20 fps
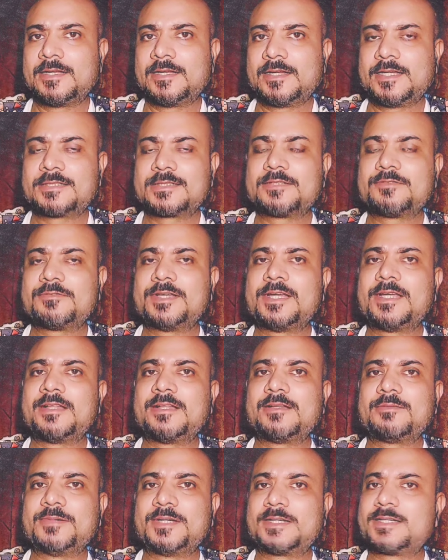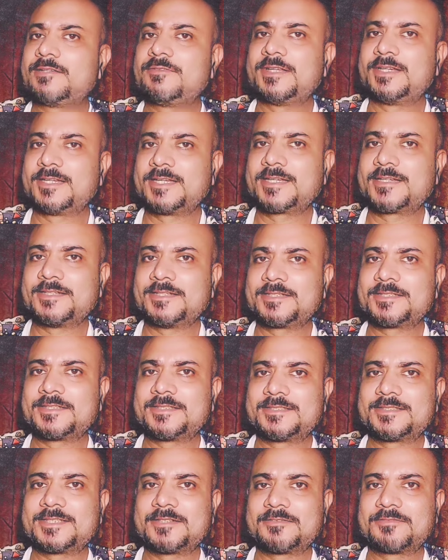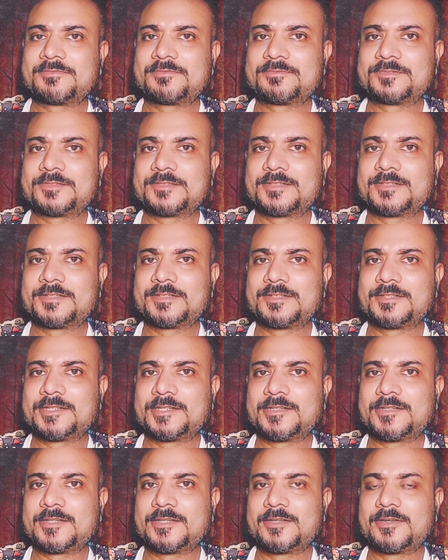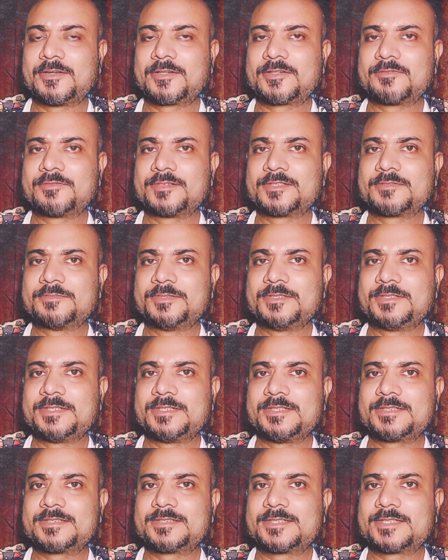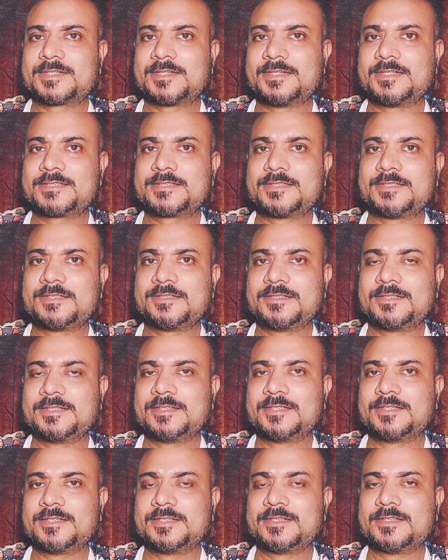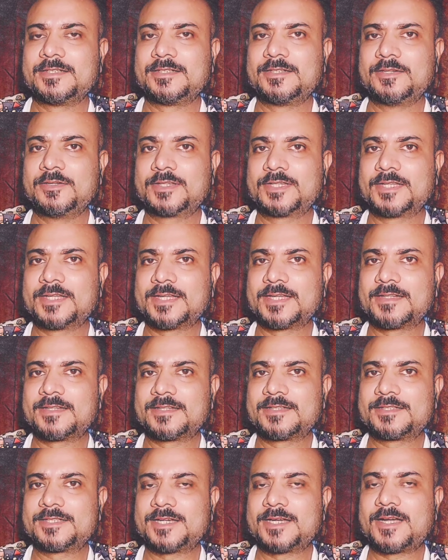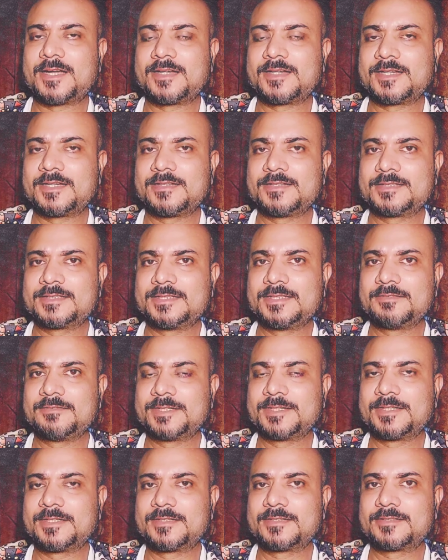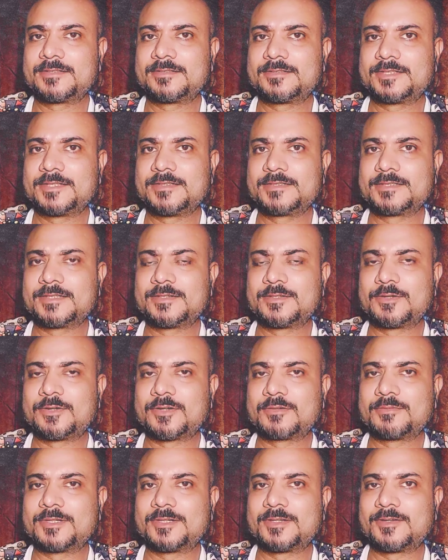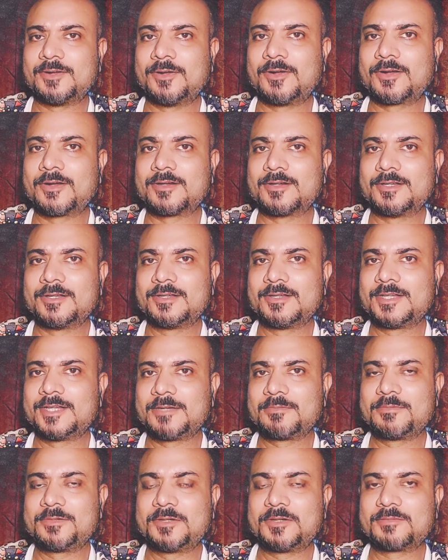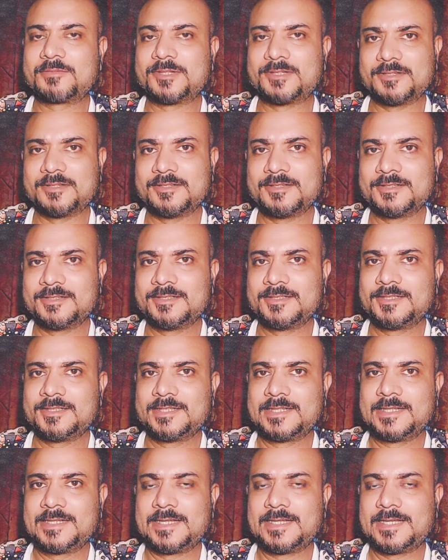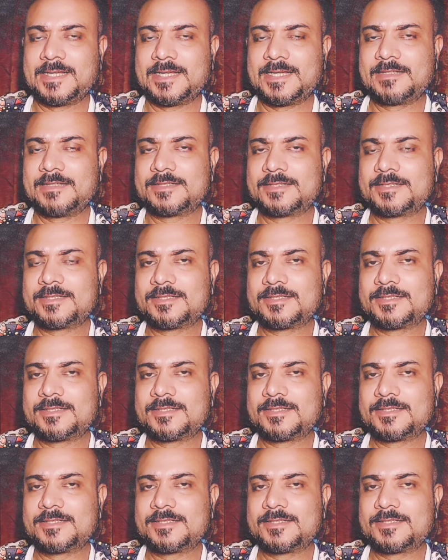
I said, well, but even technicians have a lot of experience, at least in looking at the chart and see whether things are normal or abnormal. And